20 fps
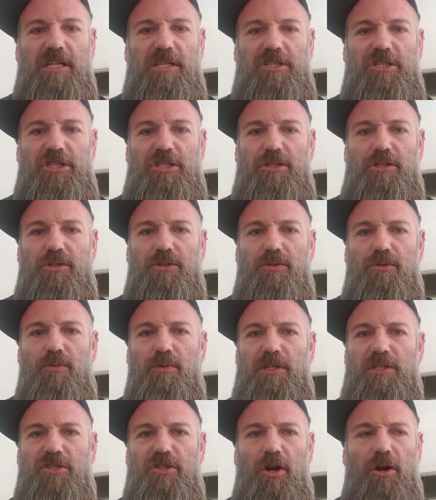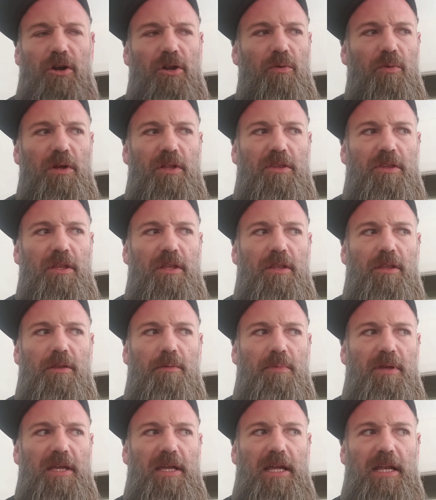that we started with in
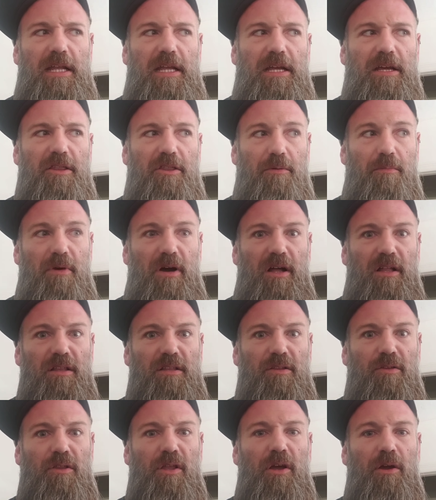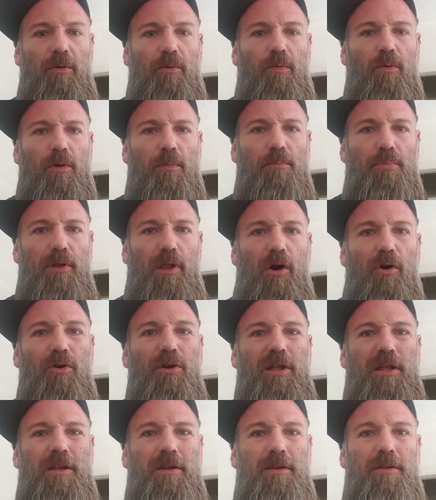the beginning of the month that were
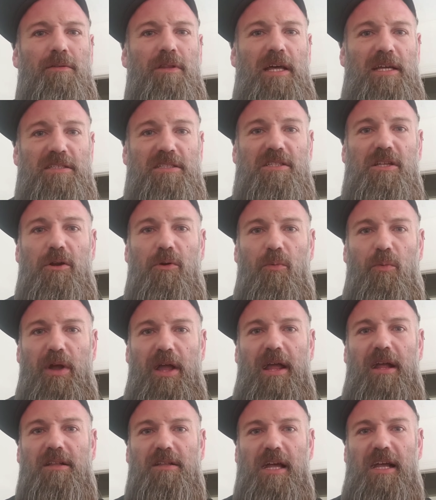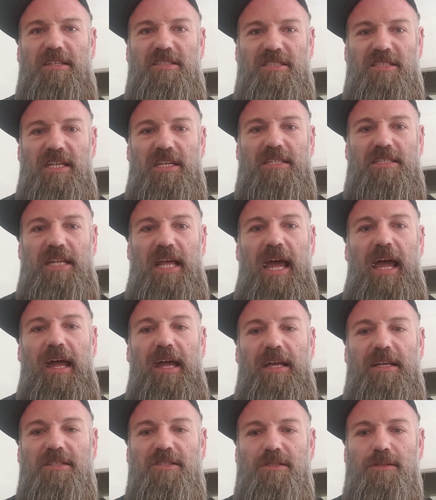blown in less than a week, like 6
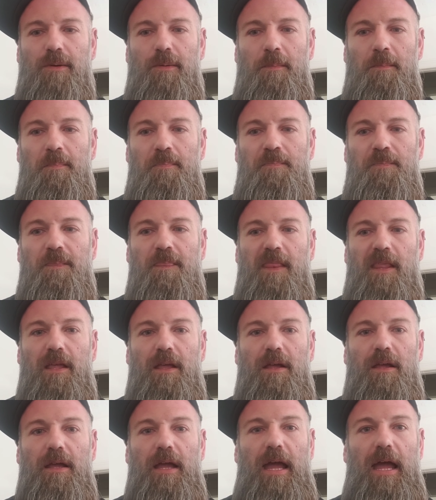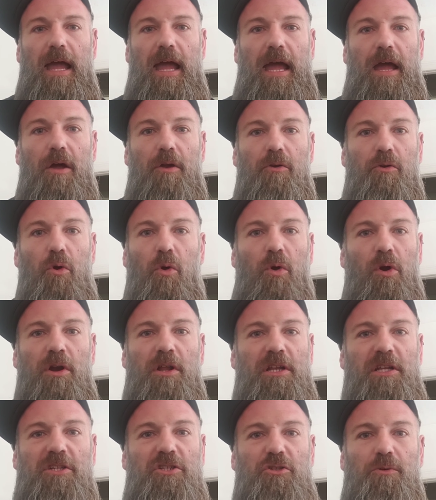days,
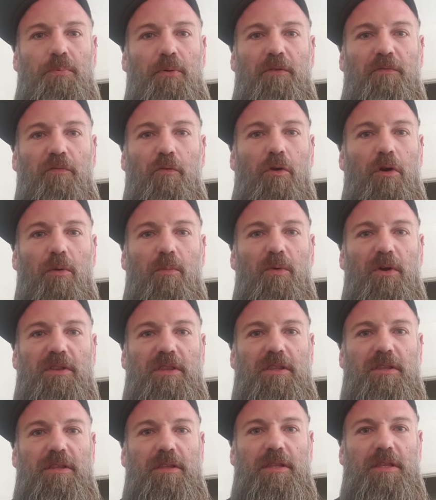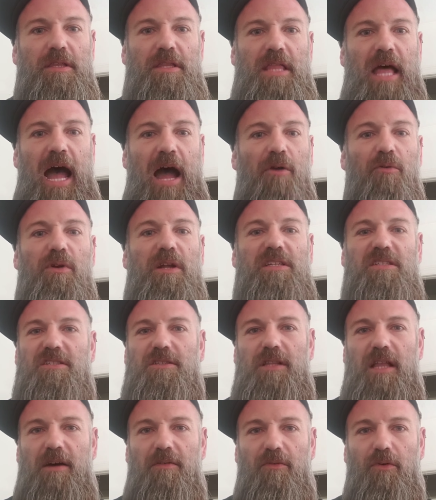nor did you perform with that risk
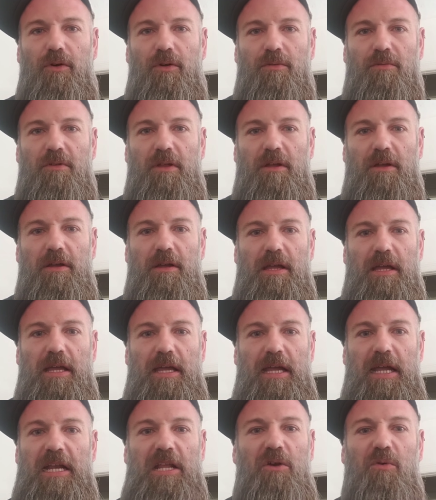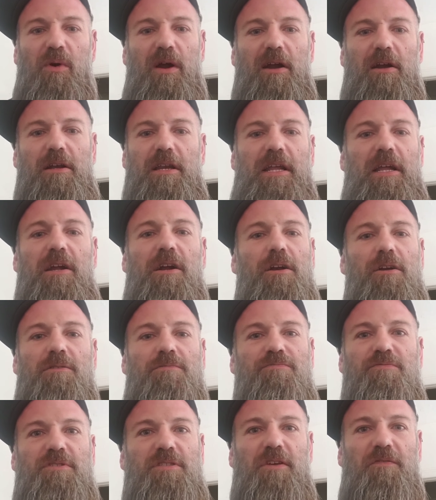level anywhere
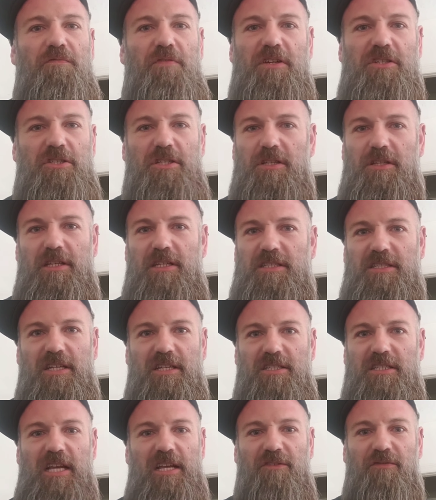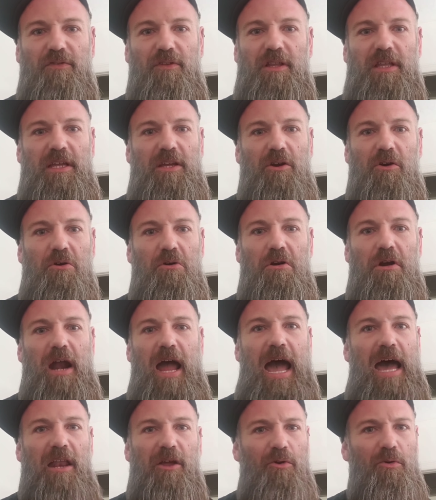near sufficiently successfully
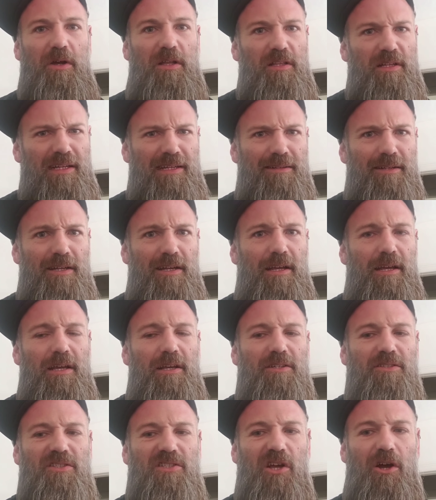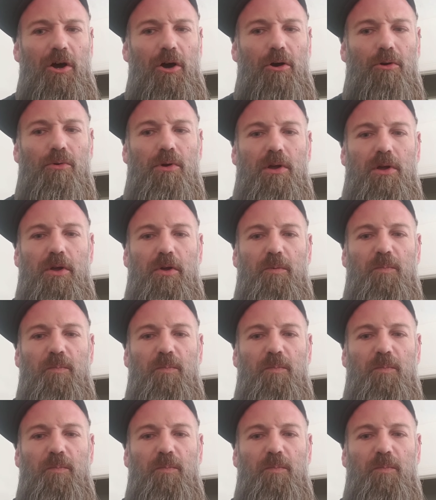or adequately. So